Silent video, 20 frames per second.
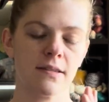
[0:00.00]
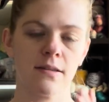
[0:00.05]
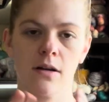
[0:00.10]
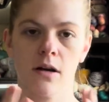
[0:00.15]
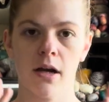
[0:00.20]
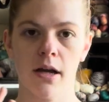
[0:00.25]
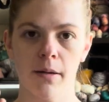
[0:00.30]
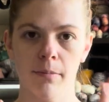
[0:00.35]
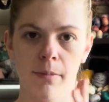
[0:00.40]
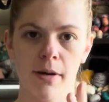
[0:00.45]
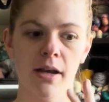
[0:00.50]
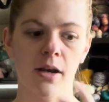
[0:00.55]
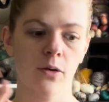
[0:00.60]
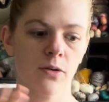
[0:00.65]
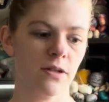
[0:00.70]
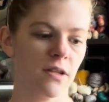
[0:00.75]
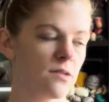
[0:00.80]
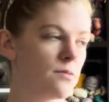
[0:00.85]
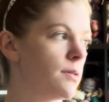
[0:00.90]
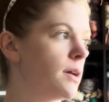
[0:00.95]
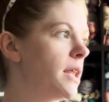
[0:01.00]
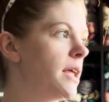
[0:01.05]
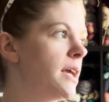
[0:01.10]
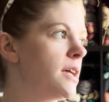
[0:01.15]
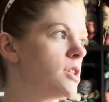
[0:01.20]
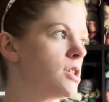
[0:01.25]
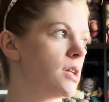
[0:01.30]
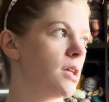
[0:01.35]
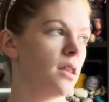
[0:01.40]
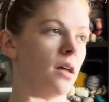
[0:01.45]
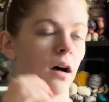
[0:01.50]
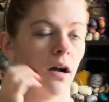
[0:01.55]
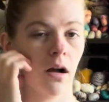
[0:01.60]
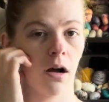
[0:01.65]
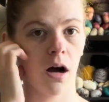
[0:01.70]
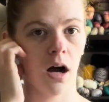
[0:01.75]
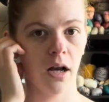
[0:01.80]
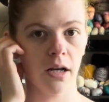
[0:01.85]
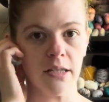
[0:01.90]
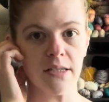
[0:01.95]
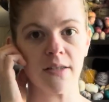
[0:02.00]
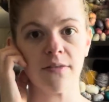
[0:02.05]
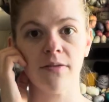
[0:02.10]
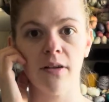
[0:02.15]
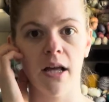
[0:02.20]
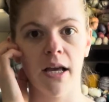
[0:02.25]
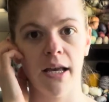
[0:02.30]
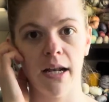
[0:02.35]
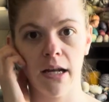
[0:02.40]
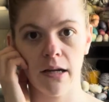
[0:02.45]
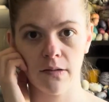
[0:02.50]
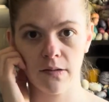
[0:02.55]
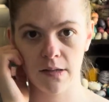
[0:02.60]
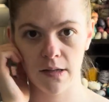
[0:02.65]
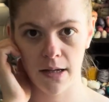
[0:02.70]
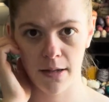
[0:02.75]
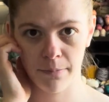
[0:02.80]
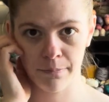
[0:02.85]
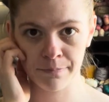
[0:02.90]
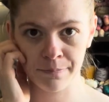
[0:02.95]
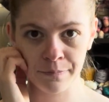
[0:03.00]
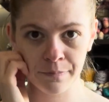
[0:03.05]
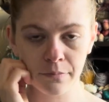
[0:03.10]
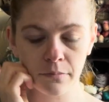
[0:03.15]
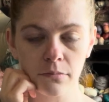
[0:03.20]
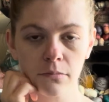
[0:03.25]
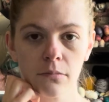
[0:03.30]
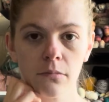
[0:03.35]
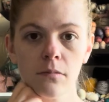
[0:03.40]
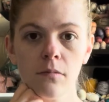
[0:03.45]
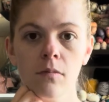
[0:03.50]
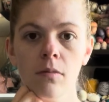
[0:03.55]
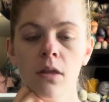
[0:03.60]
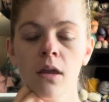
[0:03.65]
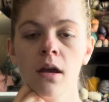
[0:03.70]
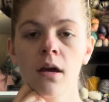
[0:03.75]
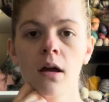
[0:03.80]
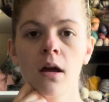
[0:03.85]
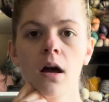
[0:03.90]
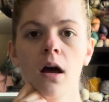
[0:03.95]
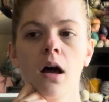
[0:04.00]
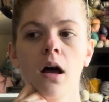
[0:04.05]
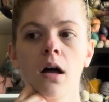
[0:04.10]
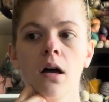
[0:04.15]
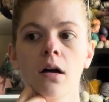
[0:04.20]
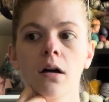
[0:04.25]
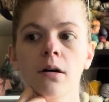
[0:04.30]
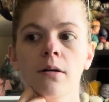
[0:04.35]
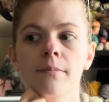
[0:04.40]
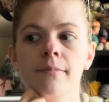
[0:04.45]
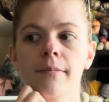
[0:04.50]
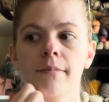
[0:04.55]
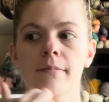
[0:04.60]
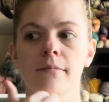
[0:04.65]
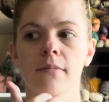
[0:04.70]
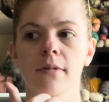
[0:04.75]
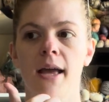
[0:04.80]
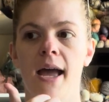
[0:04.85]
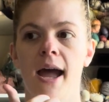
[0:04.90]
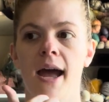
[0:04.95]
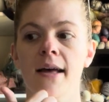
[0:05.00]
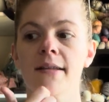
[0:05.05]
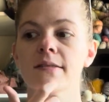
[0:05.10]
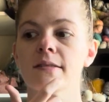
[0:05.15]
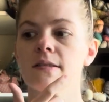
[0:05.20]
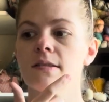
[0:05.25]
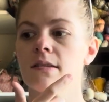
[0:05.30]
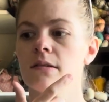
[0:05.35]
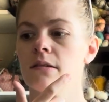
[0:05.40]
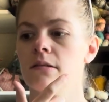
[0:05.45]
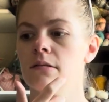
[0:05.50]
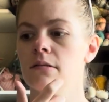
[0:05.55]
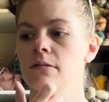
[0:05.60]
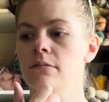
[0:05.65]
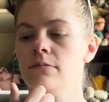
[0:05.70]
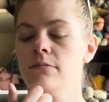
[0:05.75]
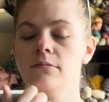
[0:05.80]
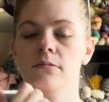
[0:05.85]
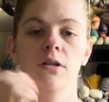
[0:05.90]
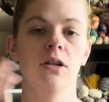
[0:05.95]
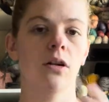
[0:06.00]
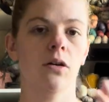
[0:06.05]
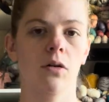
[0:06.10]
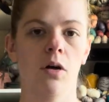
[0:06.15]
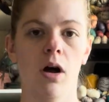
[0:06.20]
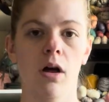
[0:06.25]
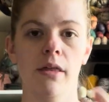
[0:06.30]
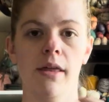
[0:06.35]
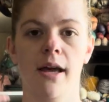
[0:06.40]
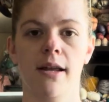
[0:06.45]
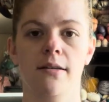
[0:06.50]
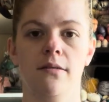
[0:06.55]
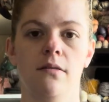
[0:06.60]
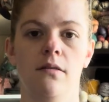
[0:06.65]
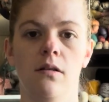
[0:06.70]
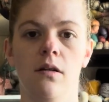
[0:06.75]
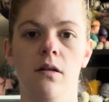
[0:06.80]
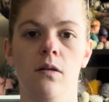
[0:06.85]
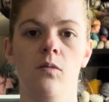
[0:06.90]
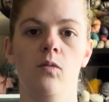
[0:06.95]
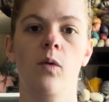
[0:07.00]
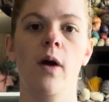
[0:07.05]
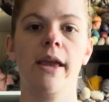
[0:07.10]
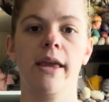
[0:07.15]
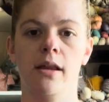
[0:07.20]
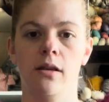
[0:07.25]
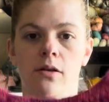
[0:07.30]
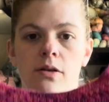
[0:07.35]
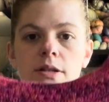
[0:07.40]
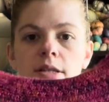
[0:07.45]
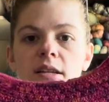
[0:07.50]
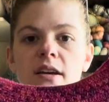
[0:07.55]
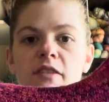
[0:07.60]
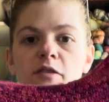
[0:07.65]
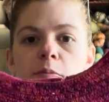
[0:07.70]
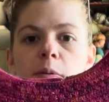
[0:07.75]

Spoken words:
Sorry, my nose is really itchy. The cotton is flying outside. Hats, all that regular stuff.